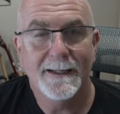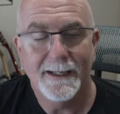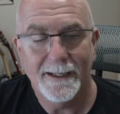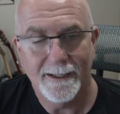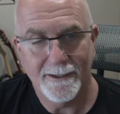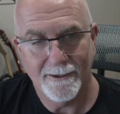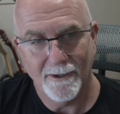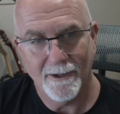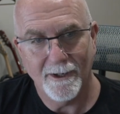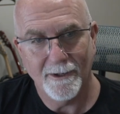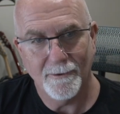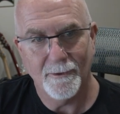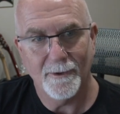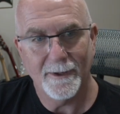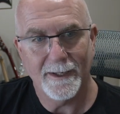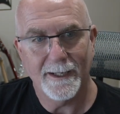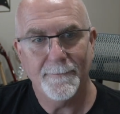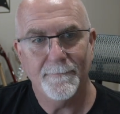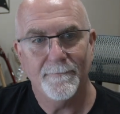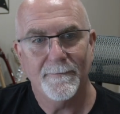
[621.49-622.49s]
Hell or High
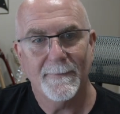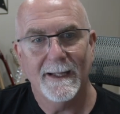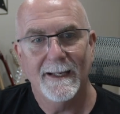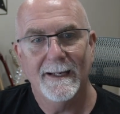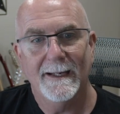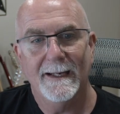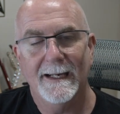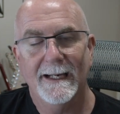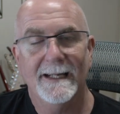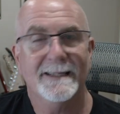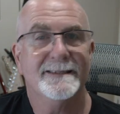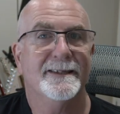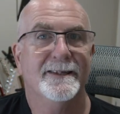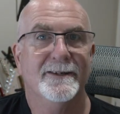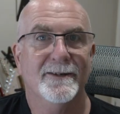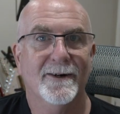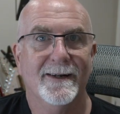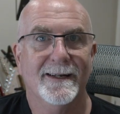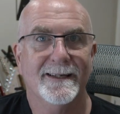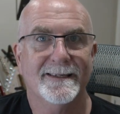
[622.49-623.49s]
Water. It's the
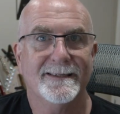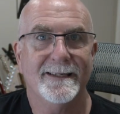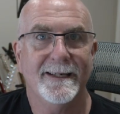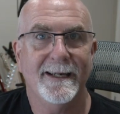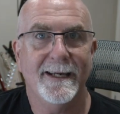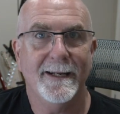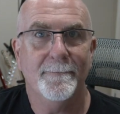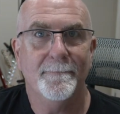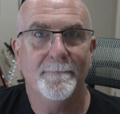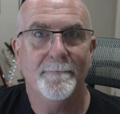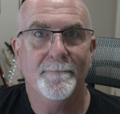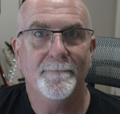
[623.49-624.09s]
diner scene.